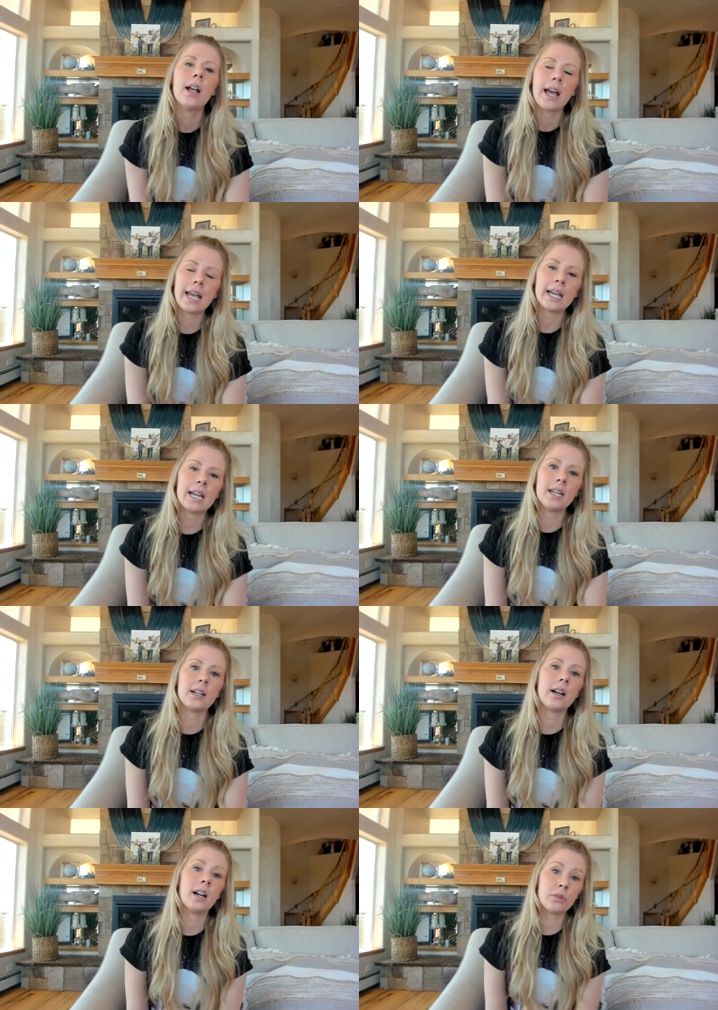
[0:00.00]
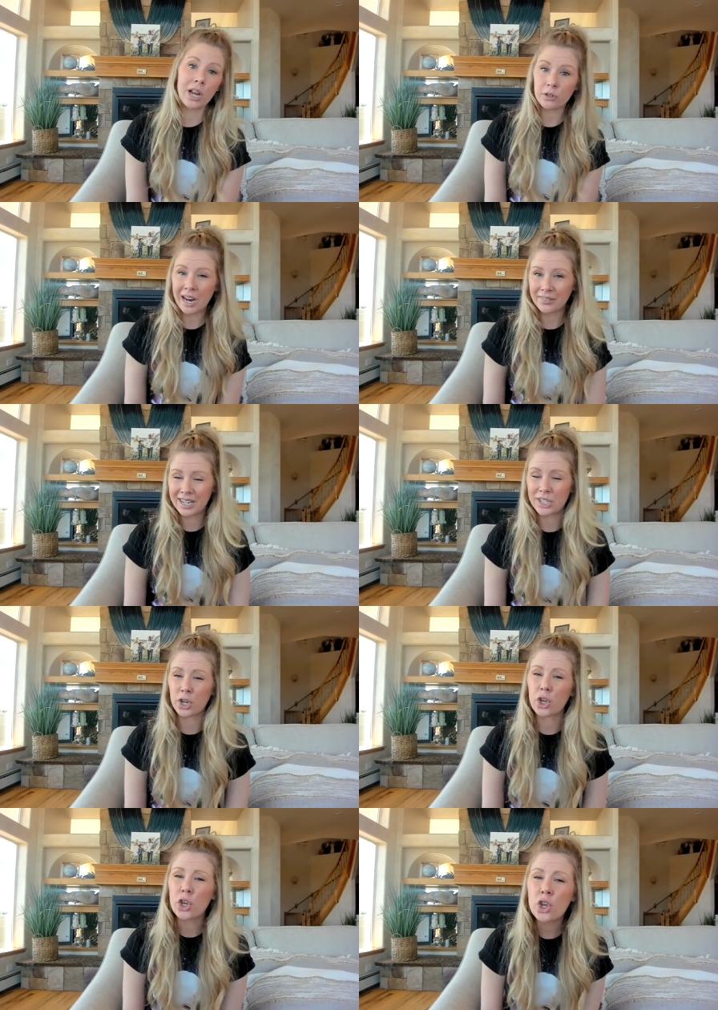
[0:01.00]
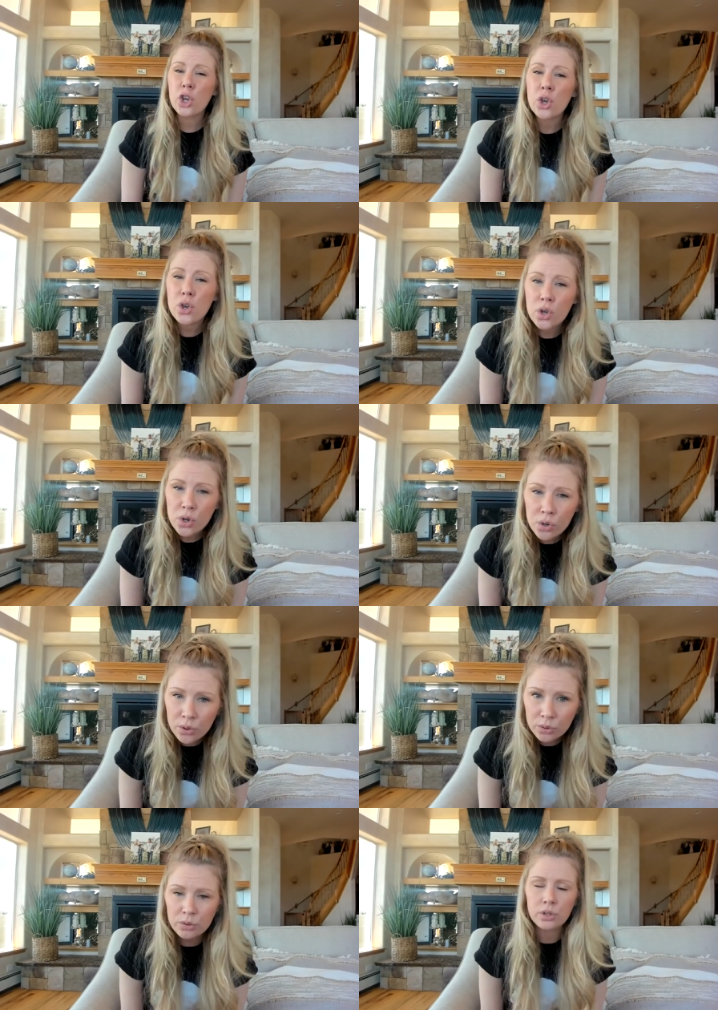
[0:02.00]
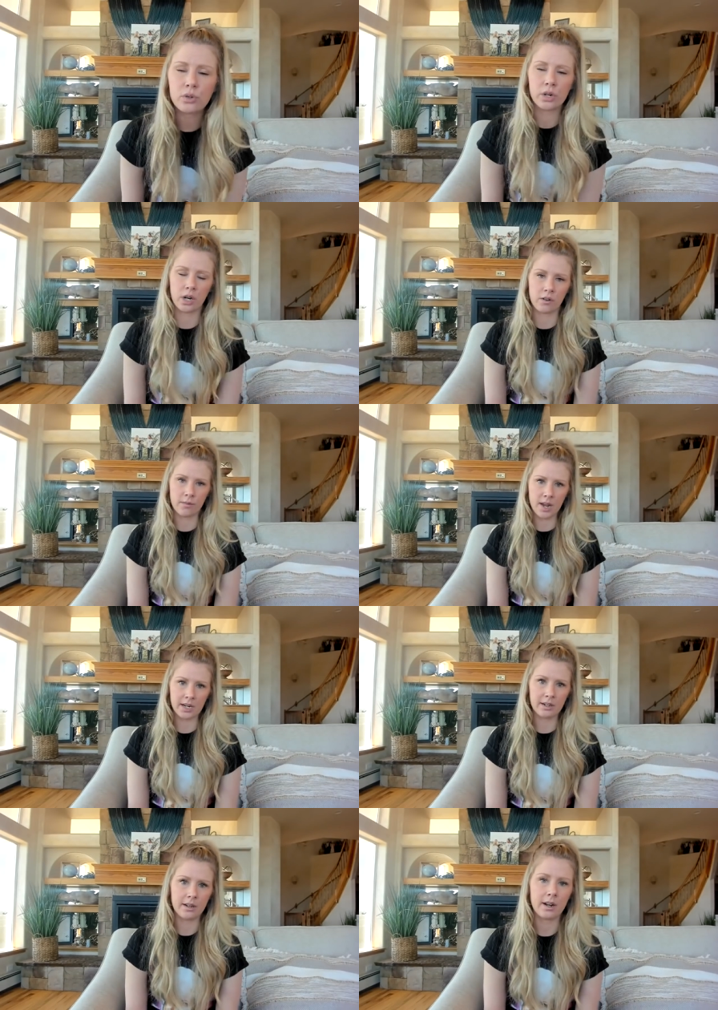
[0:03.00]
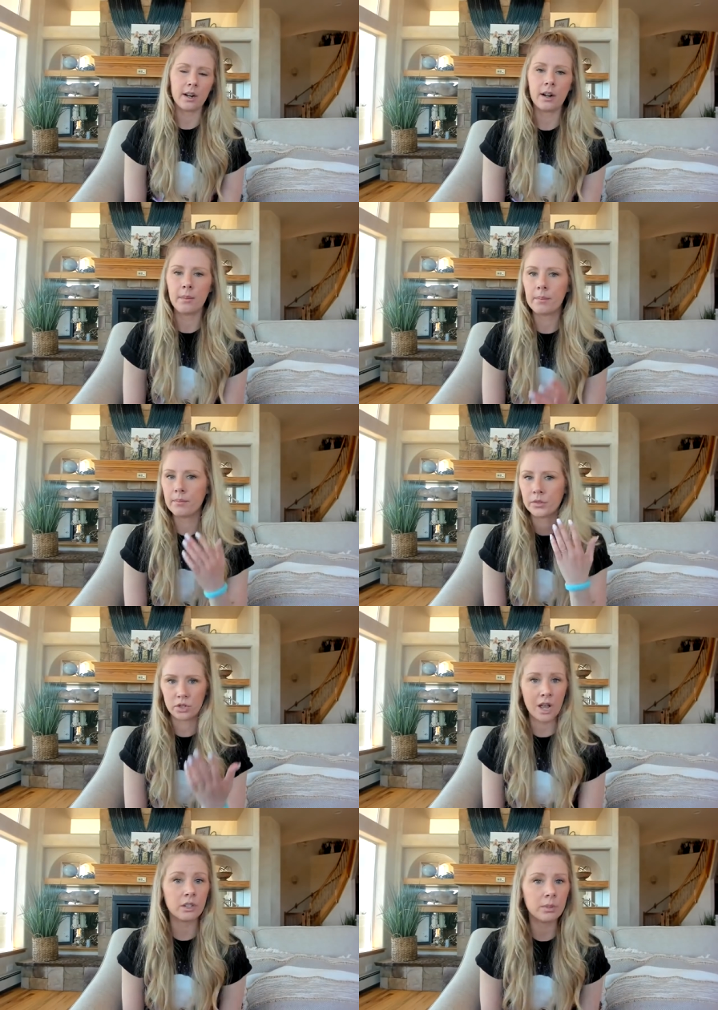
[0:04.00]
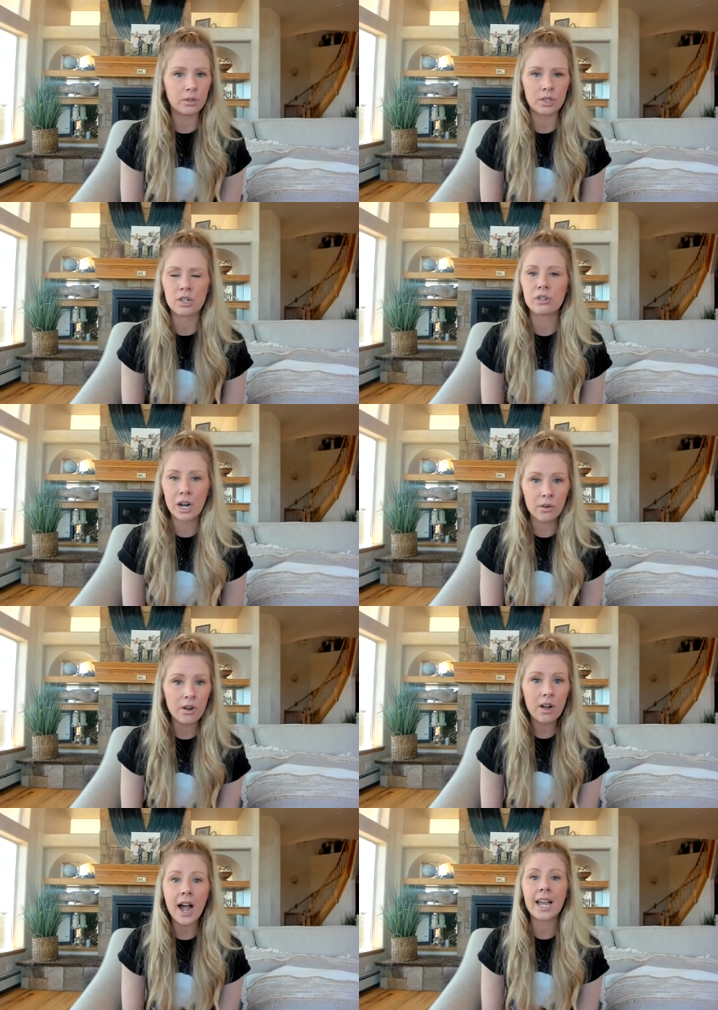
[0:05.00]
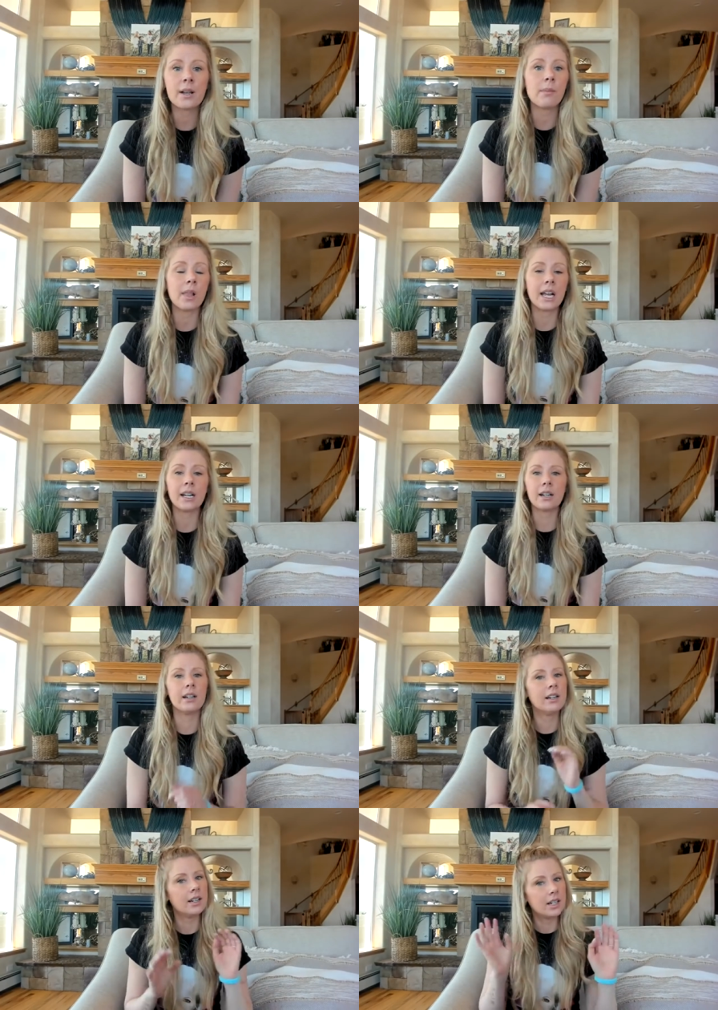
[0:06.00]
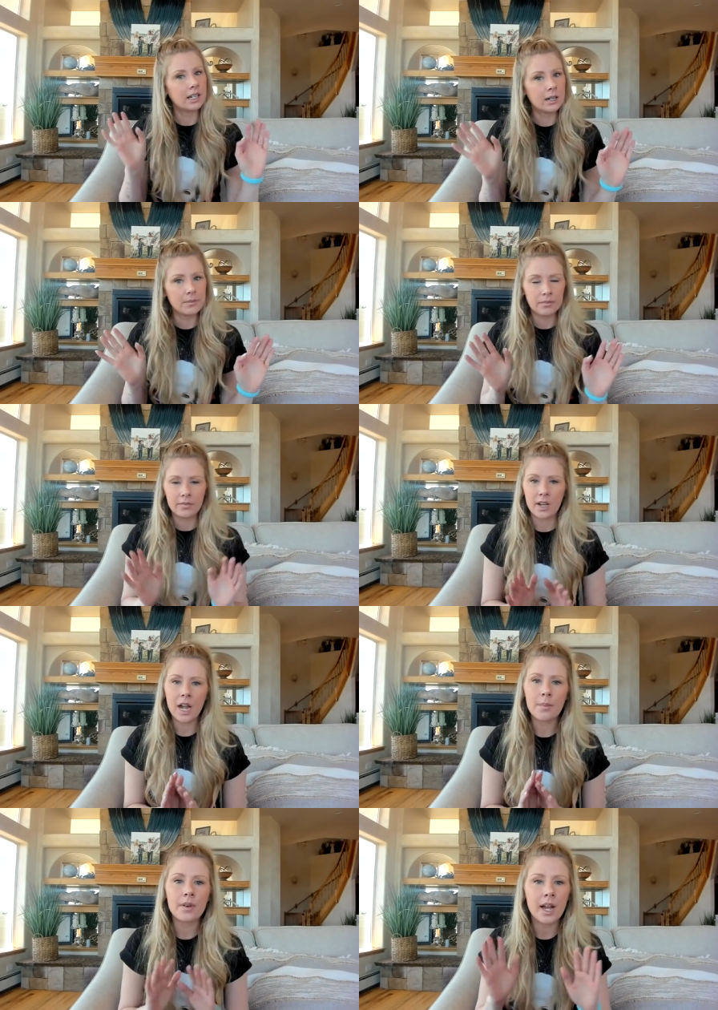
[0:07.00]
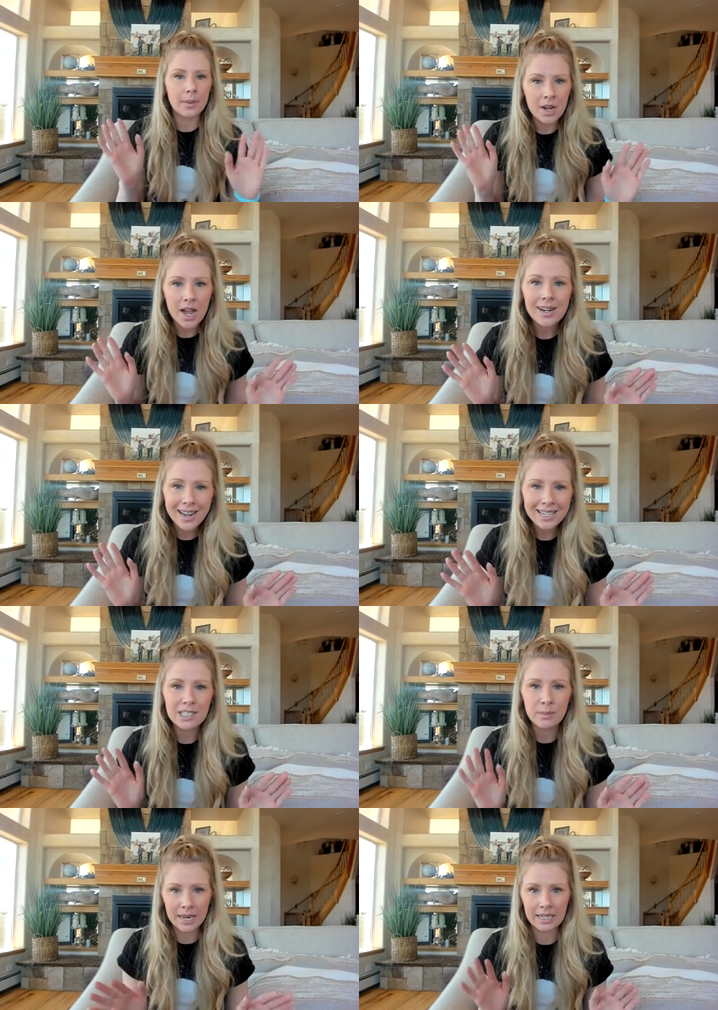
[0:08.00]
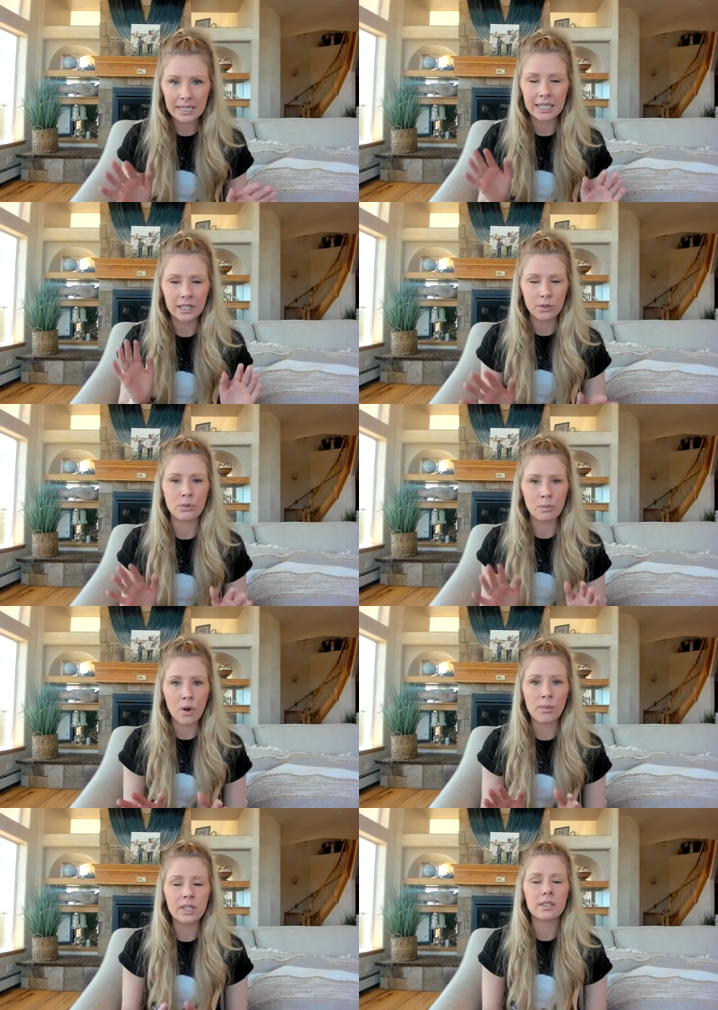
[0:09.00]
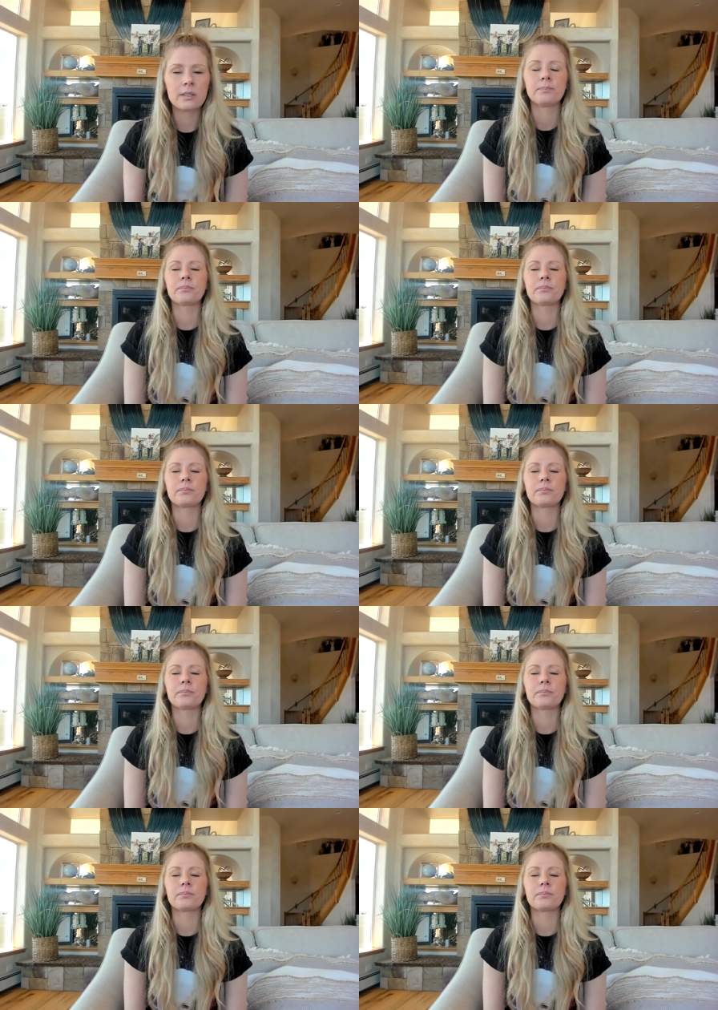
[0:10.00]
And um, child trafficking is a huge huge trigger of mine. Um, child abuse in general. I am like, I'm I'm not nice, Mandy, in those moments.